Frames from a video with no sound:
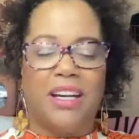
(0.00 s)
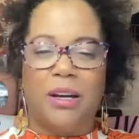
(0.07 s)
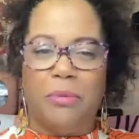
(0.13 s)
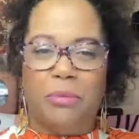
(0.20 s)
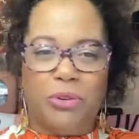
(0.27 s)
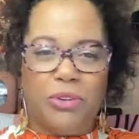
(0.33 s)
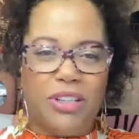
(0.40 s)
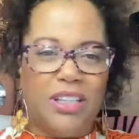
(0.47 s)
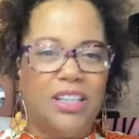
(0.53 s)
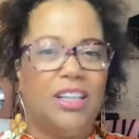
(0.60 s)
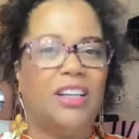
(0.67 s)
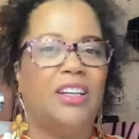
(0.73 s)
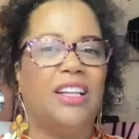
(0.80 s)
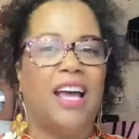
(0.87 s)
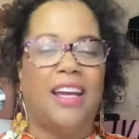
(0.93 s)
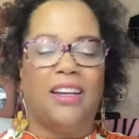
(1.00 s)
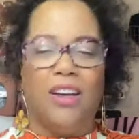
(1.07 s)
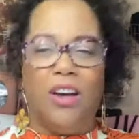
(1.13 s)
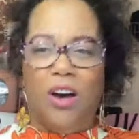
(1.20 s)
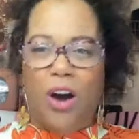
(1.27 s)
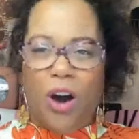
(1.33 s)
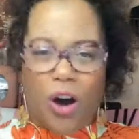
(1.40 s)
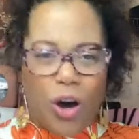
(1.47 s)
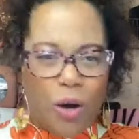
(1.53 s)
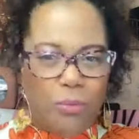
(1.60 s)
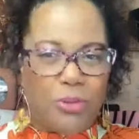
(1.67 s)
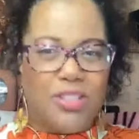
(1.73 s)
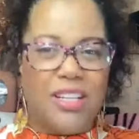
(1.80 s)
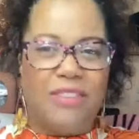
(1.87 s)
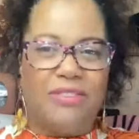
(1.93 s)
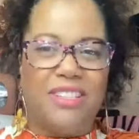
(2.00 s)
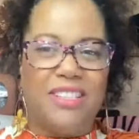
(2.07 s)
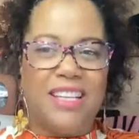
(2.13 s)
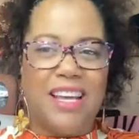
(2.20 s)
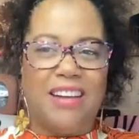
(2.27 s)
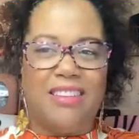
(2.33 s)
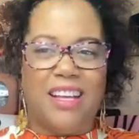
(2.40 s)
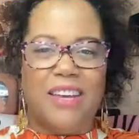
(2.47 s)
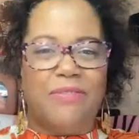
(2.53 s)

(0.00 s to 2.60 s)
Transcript: come on here like almost every Saturday.